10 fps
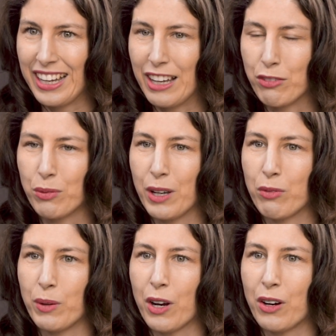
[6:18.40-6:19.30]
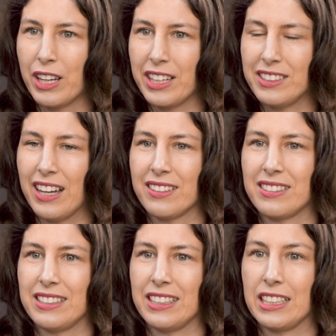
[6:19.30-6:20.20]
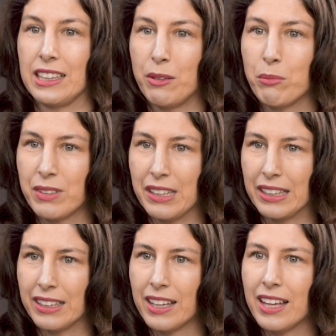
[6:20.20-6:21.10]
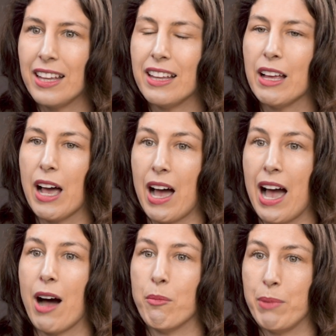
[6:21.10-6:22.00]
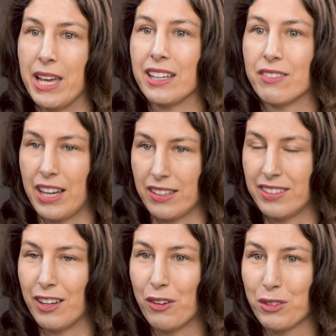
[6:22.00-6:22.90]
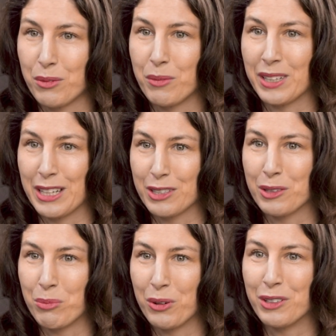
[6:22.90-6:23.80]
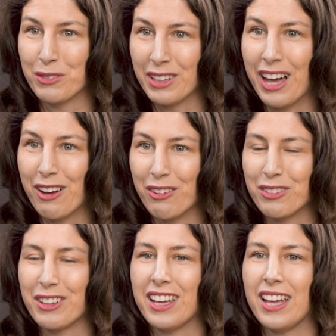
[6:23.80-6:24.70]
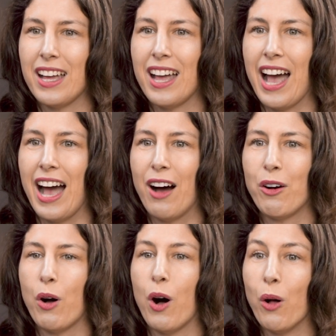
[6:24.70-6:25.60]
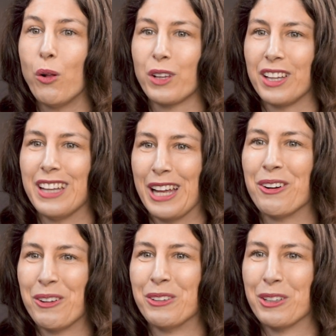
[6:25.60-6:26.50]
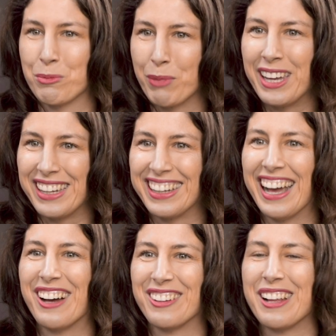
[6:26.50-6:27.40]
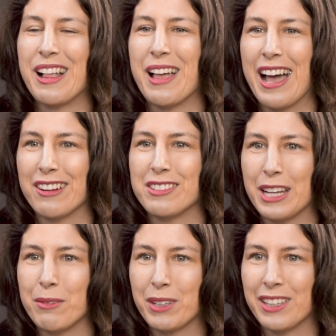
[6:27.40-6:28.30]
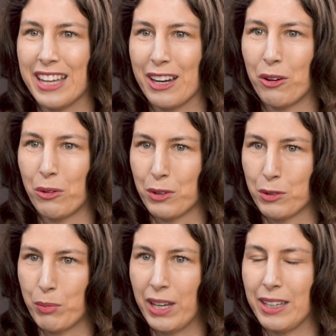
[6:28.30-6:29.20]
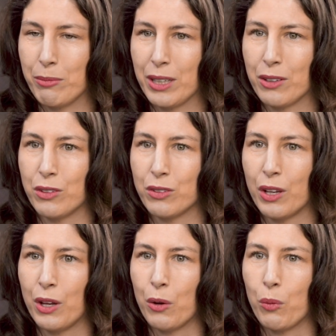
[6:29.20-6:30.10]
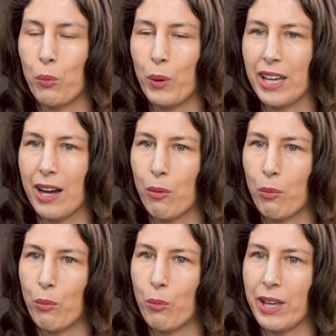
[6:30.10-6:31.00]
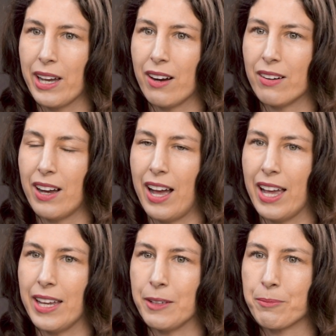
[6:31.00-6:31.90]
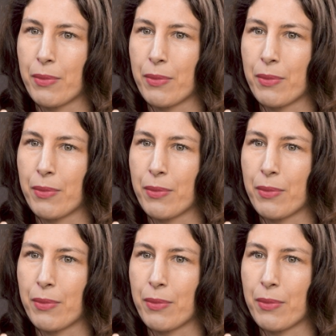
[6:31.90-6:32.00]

If we're only just glimpsing our being of ourselves when we get to the point of love, how whole can that wholeness be? How deep can that wholeness be? Because we are a